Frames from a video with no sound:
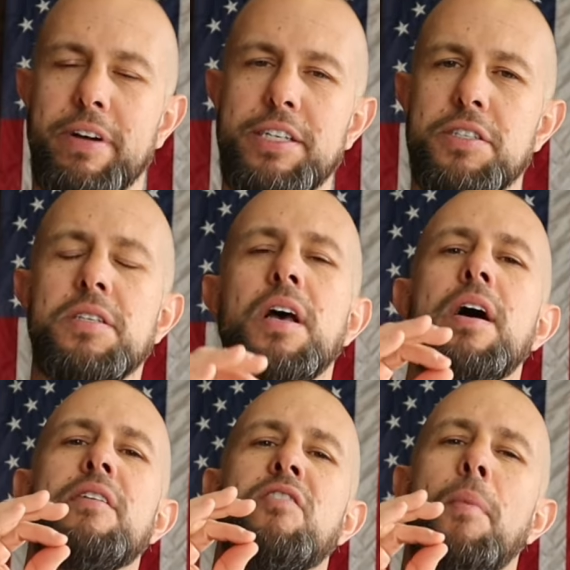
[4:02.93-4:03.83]
ranges
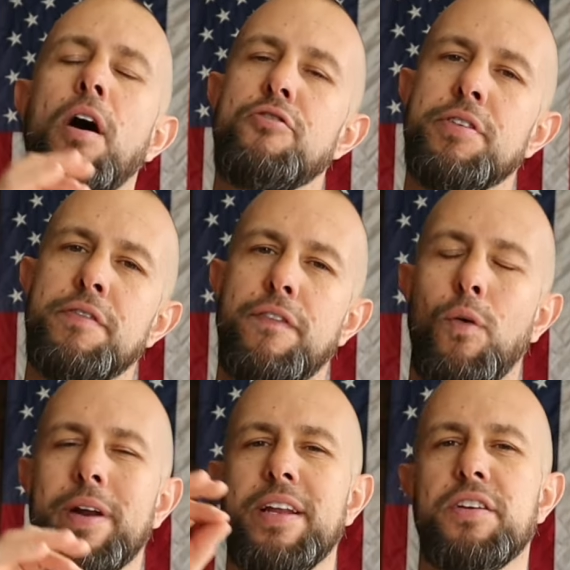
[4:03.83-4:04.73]
from one hundred
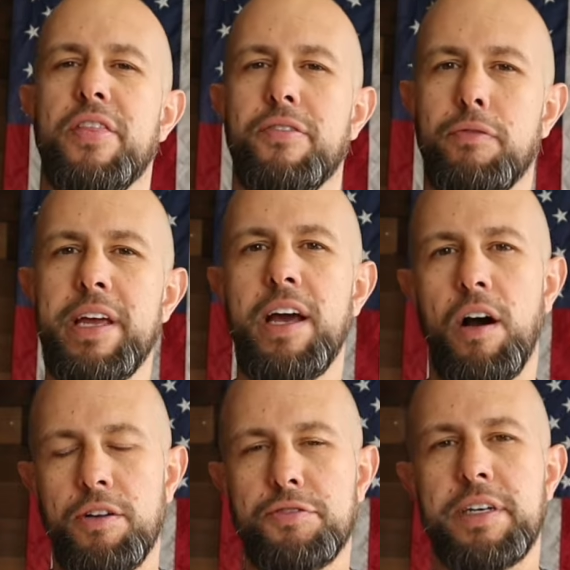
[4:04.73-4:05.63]
forty dollars to three
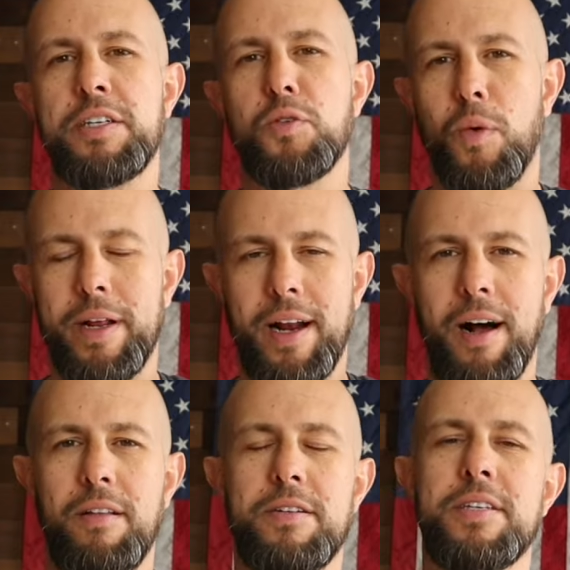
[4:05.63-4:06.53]
hundred twenty
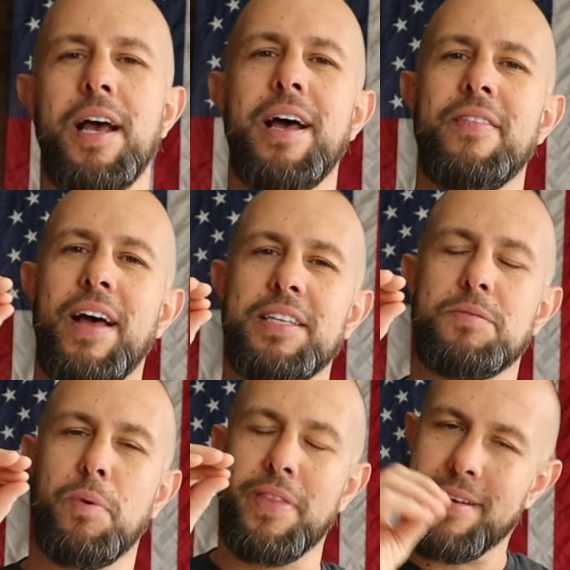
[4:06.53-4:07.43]
dollars.
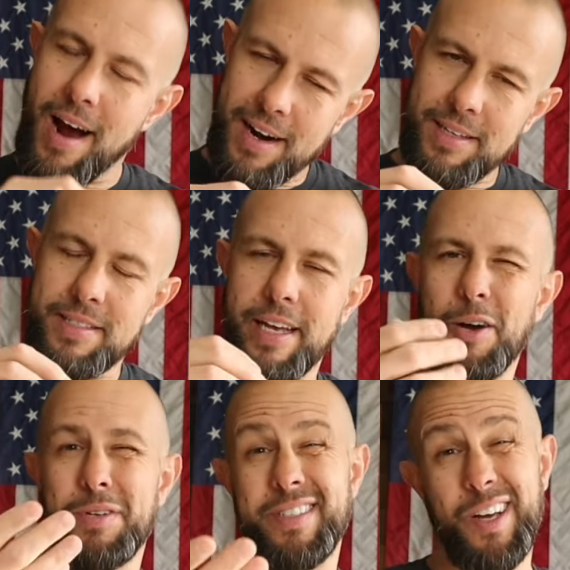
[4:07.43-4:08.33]
That's when they're not on
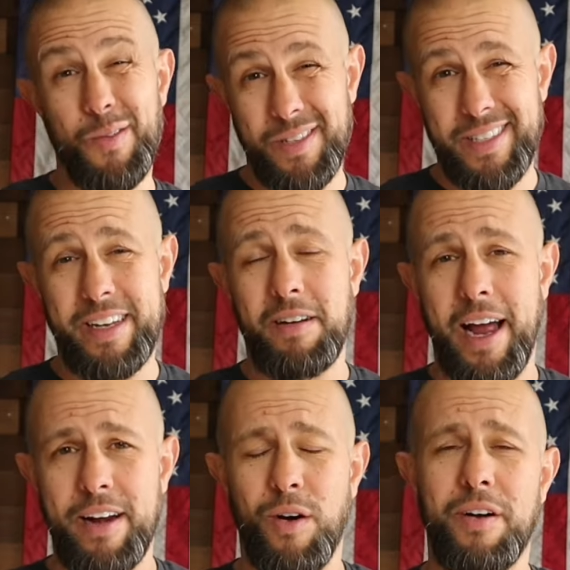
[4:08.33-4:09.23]
sale, which they go on sale
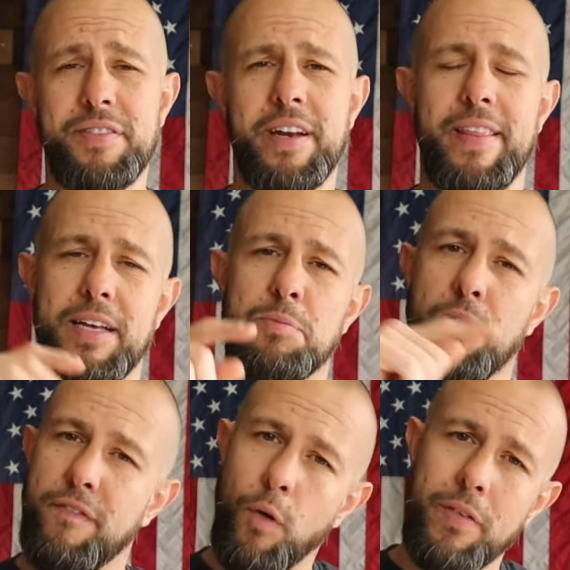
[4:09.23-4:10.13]
kind of often, and that's
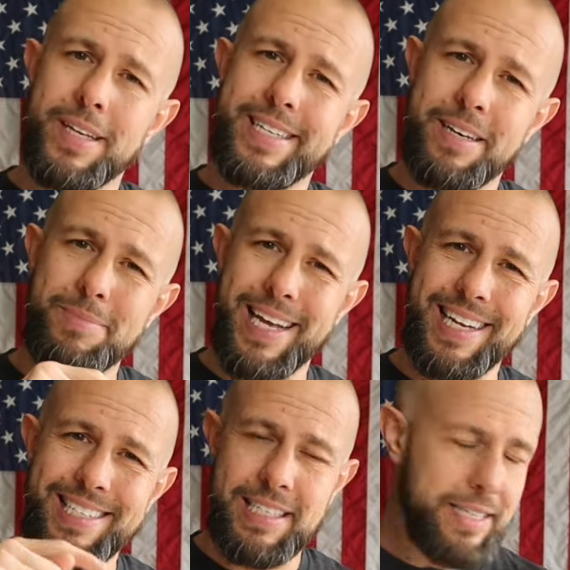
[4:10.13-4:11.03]
before the T I B
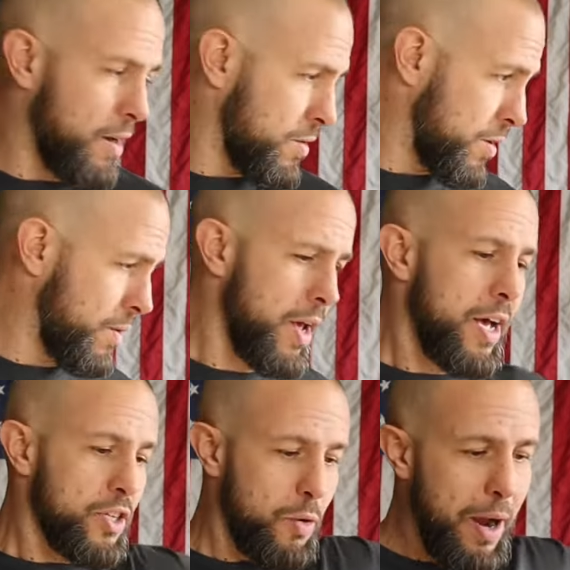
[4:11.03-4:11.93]
ten discount code.
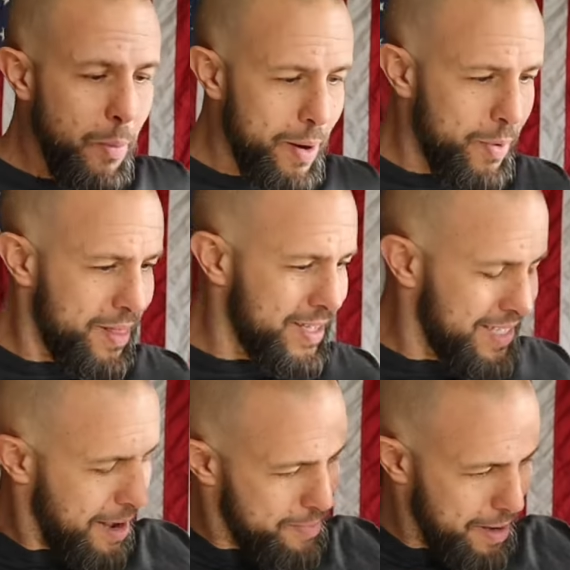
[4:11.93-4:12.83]
So I went with the
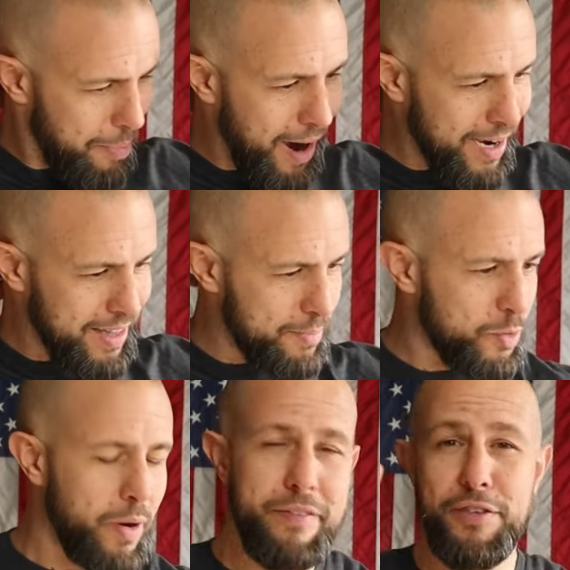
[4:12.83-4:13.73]
Zombie
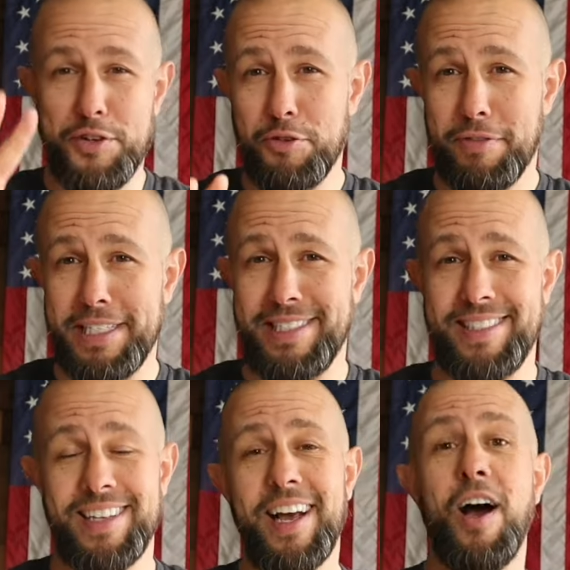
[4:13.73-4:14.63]
Apocalypse one for two
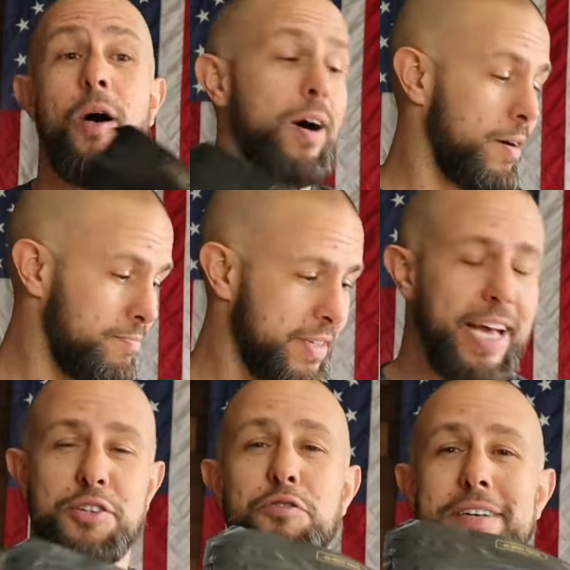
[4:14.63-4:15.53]
reasons. Uh, yeah, two